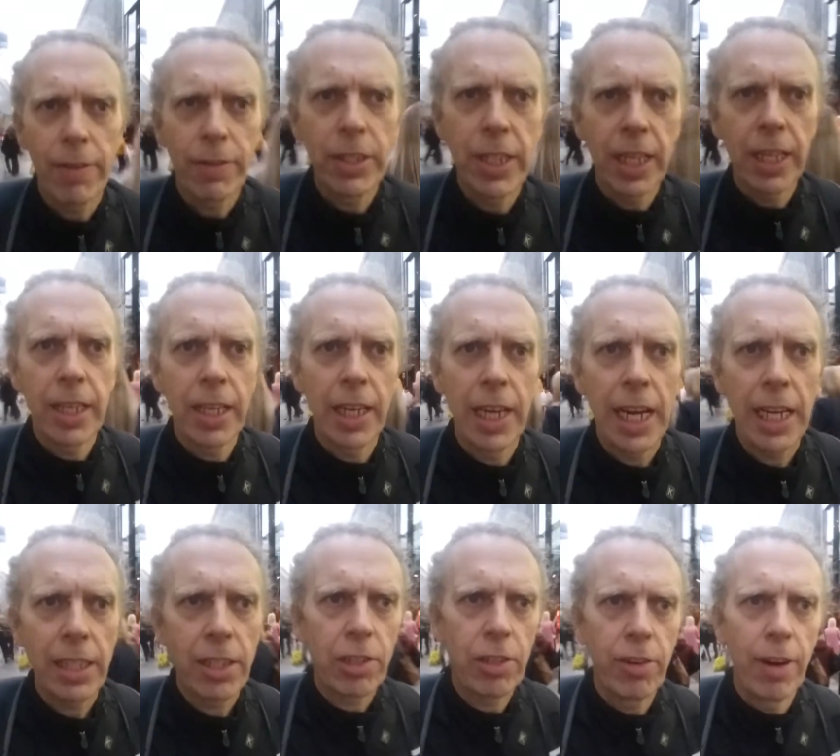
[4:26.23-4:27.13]
Obviously the
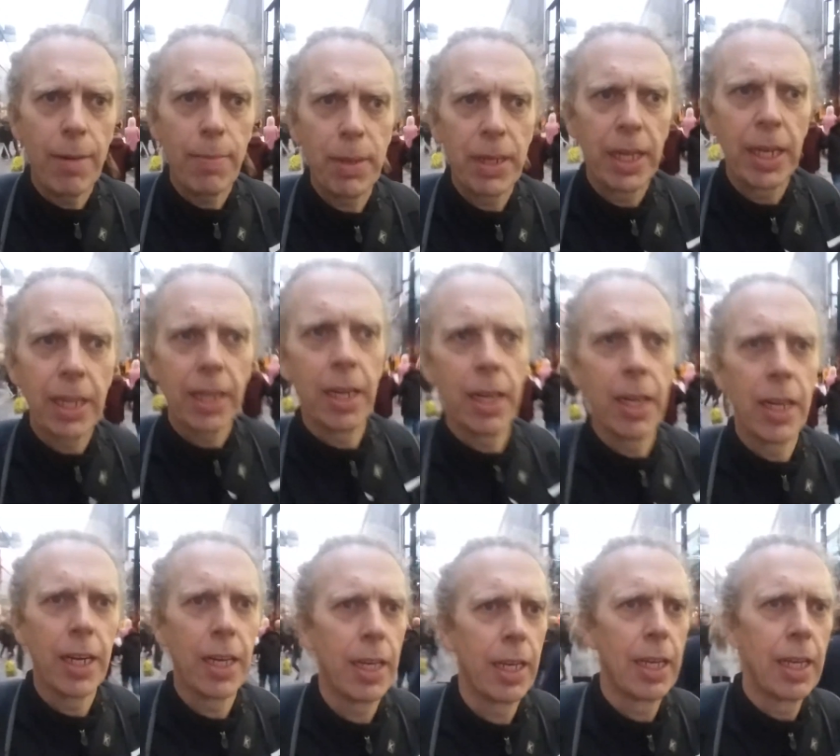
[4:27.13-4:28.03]
light's dropping here,
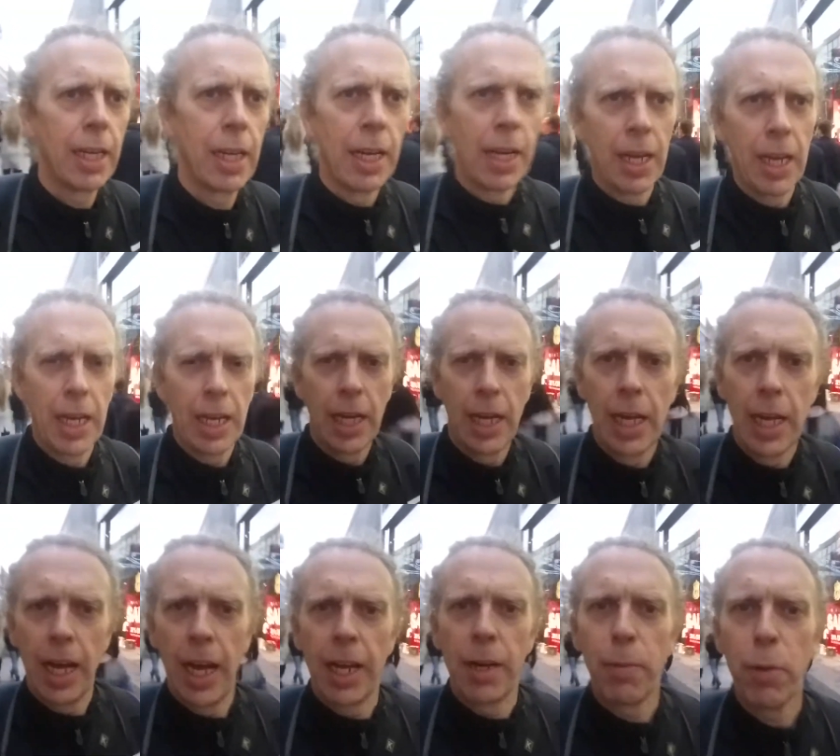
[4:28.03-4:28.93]

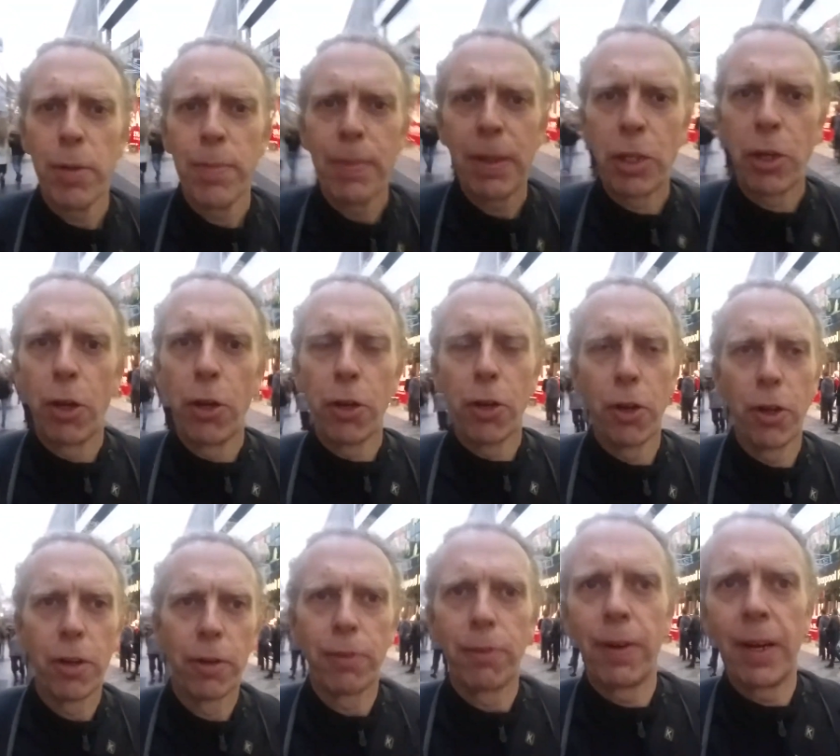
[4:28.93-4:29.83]
and it wouldn't be too
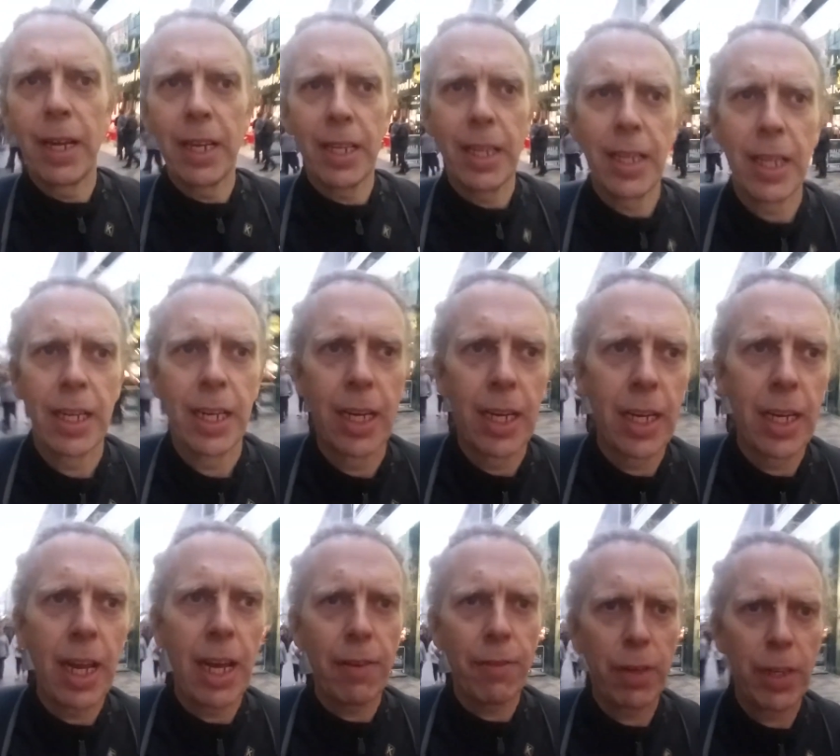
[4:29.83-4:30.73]
good of
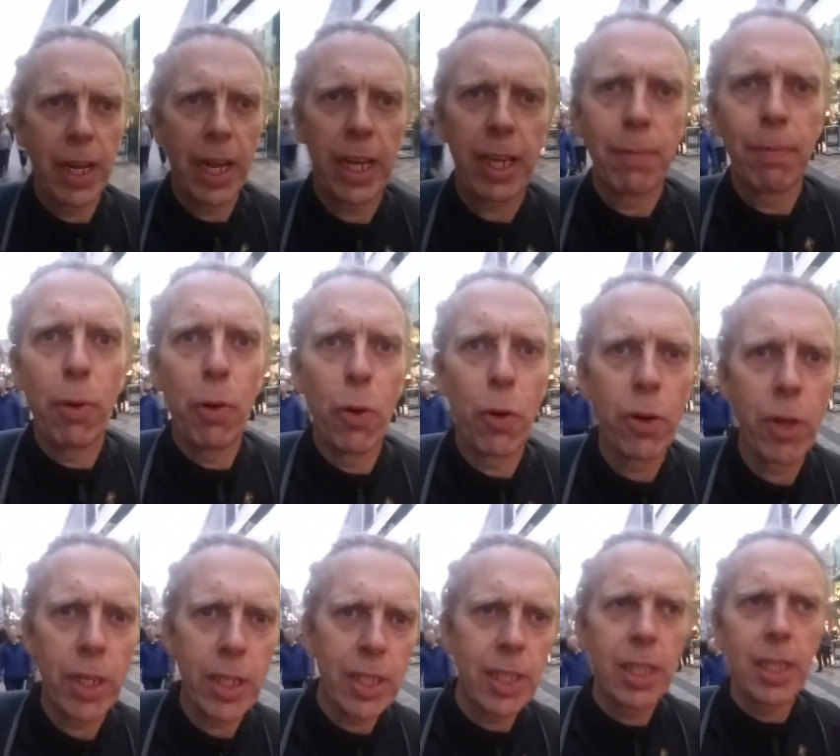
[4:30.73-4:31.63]
light for taking
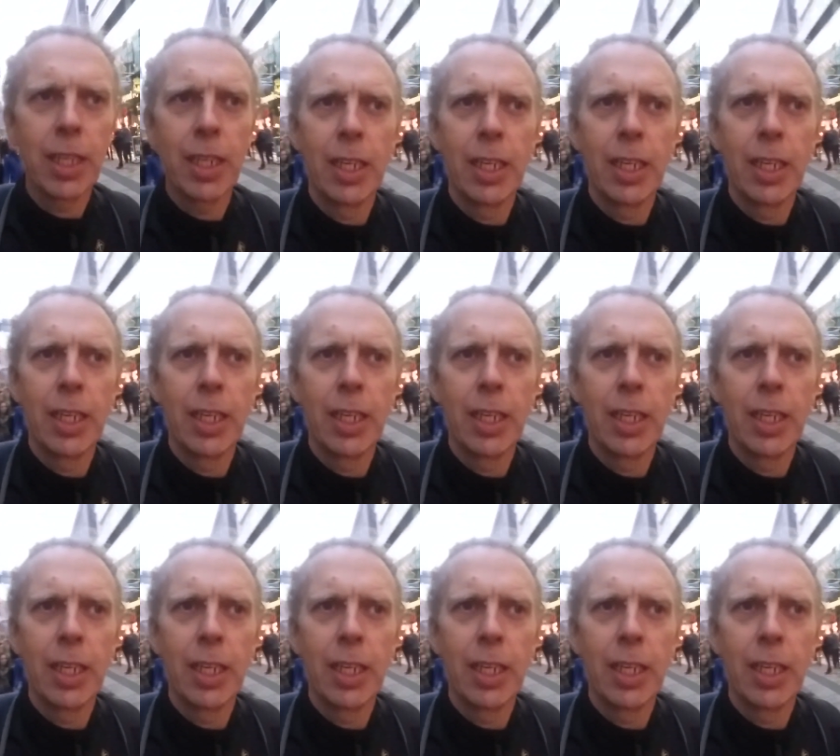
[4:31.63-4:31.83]
portraits.